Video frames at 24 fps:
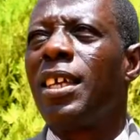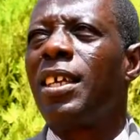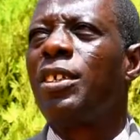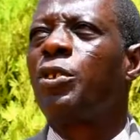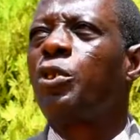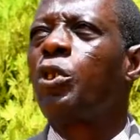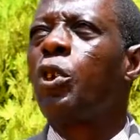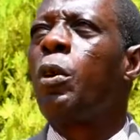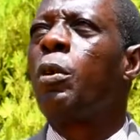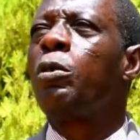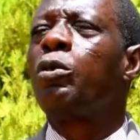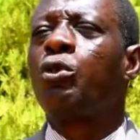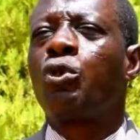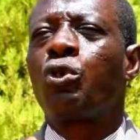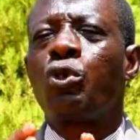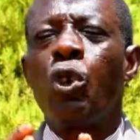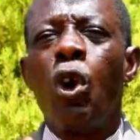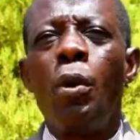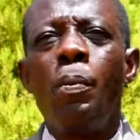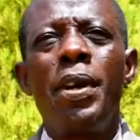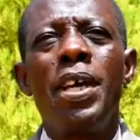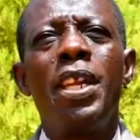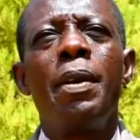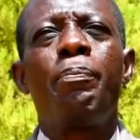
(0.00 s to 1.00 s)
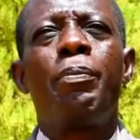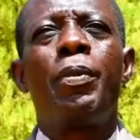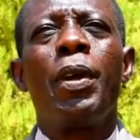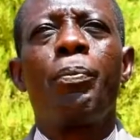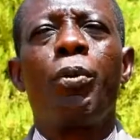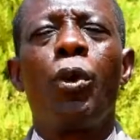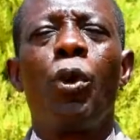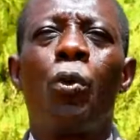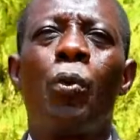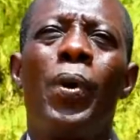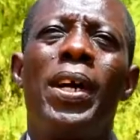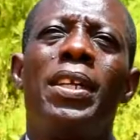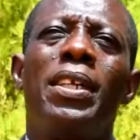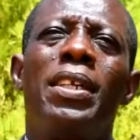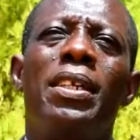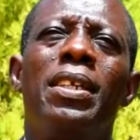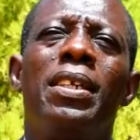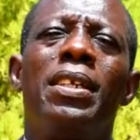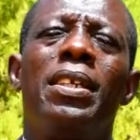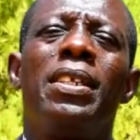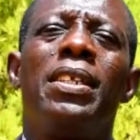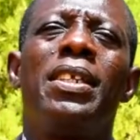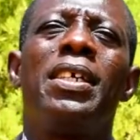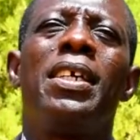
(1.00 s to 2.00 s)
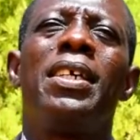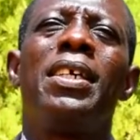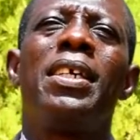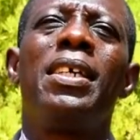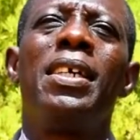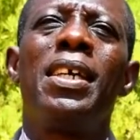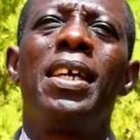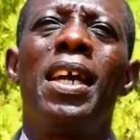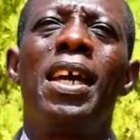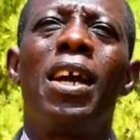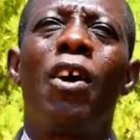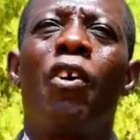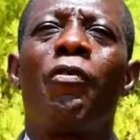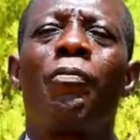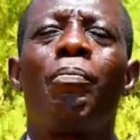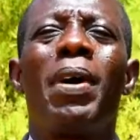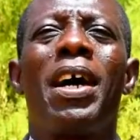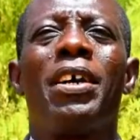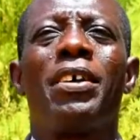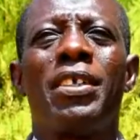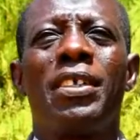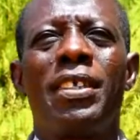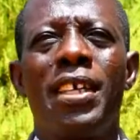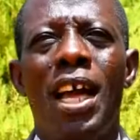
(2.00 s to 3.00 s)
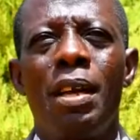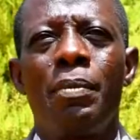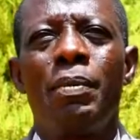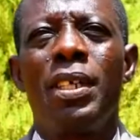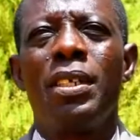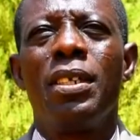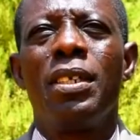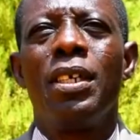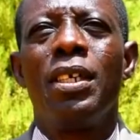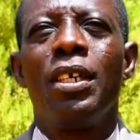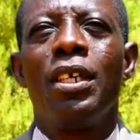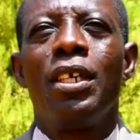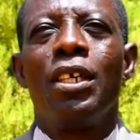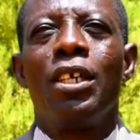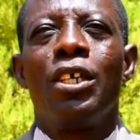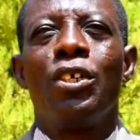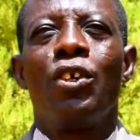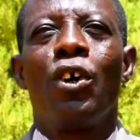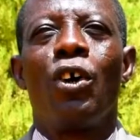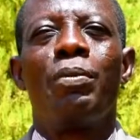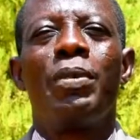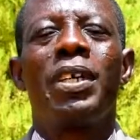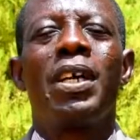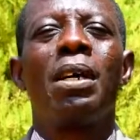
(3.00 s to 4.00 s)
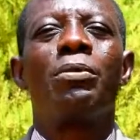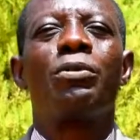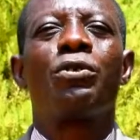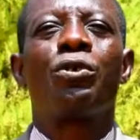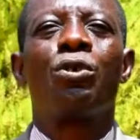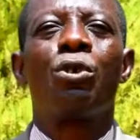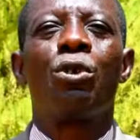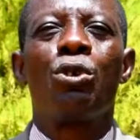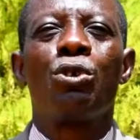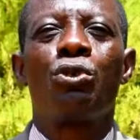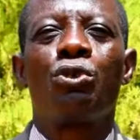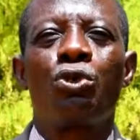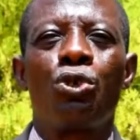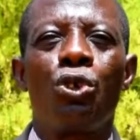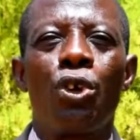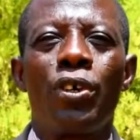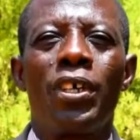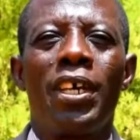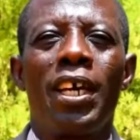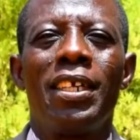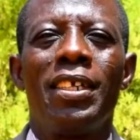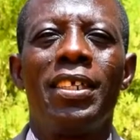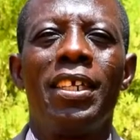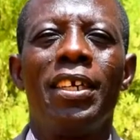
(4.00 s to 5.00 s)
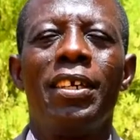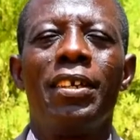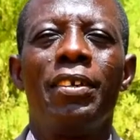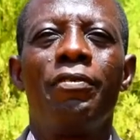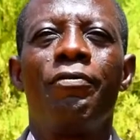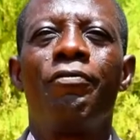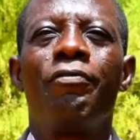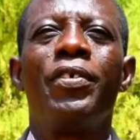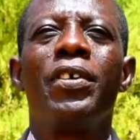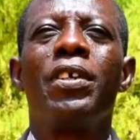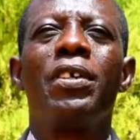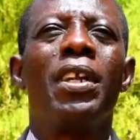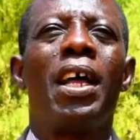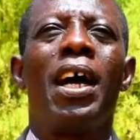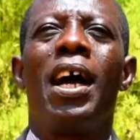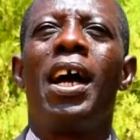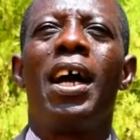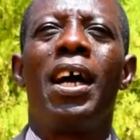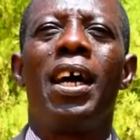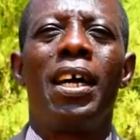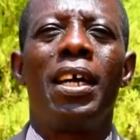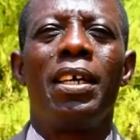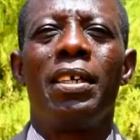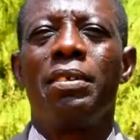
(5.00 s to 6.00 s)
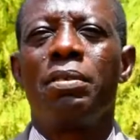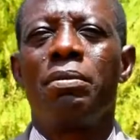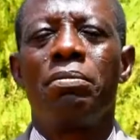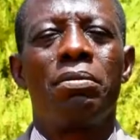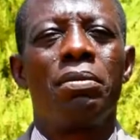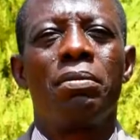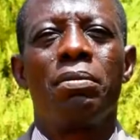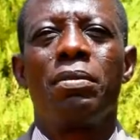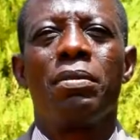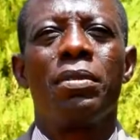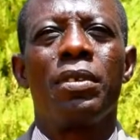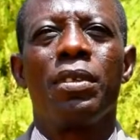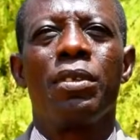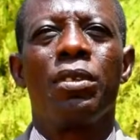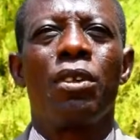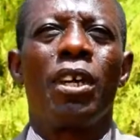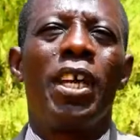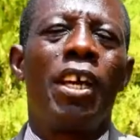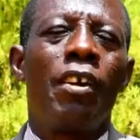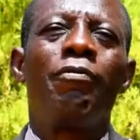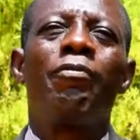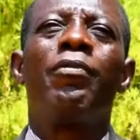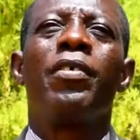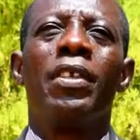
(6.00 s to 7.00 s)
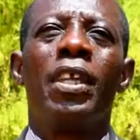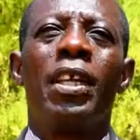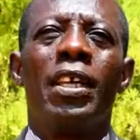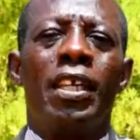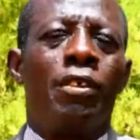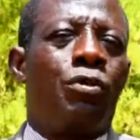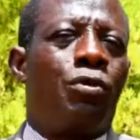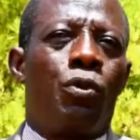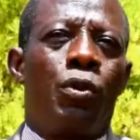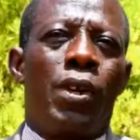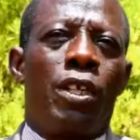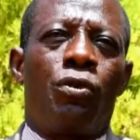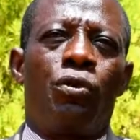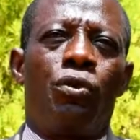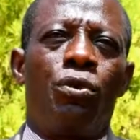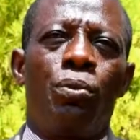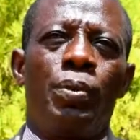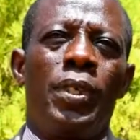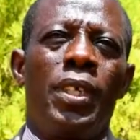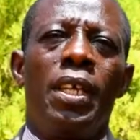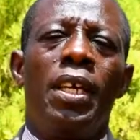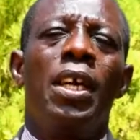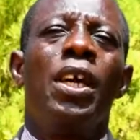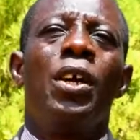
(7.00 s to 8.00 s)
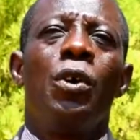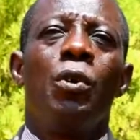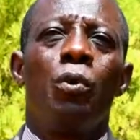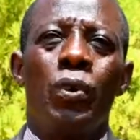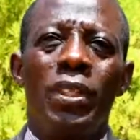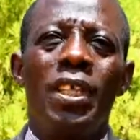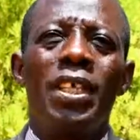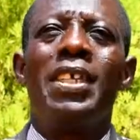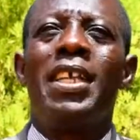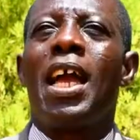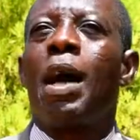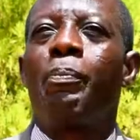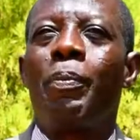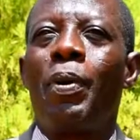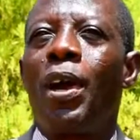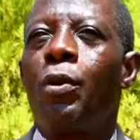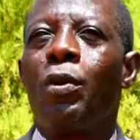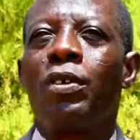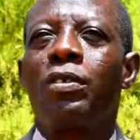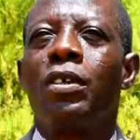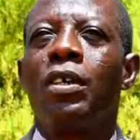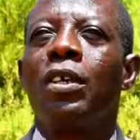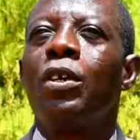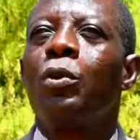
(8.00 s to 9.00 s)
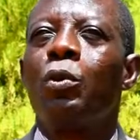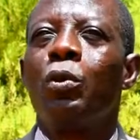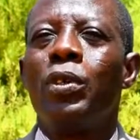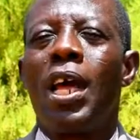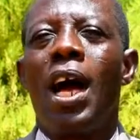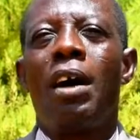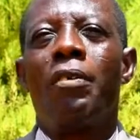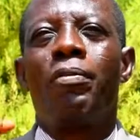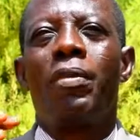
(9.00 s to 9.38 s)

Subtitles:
So many people, when they hear of my retirement, become so sorry, and they feel if it were to be within their powers, would have